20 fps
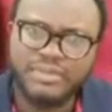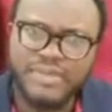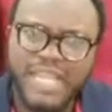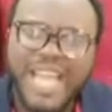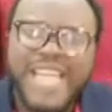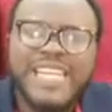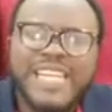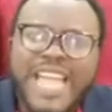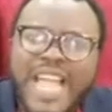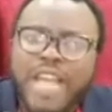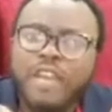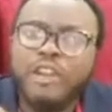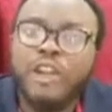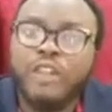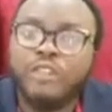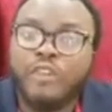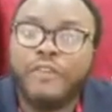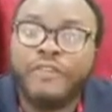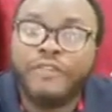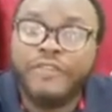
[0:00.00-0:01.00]
And there are a
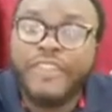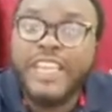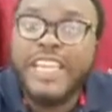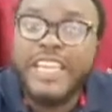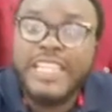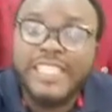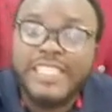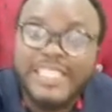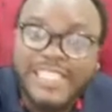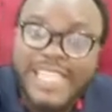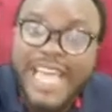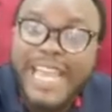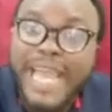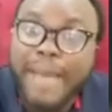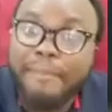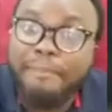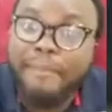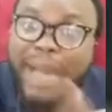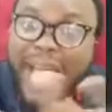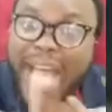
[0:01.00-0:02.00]
lot of things that
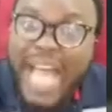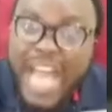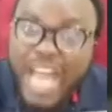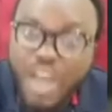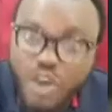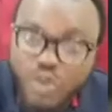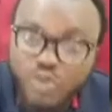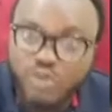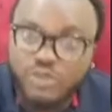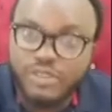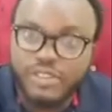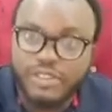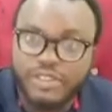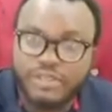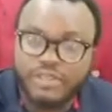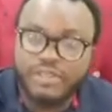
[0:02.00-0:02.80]
abound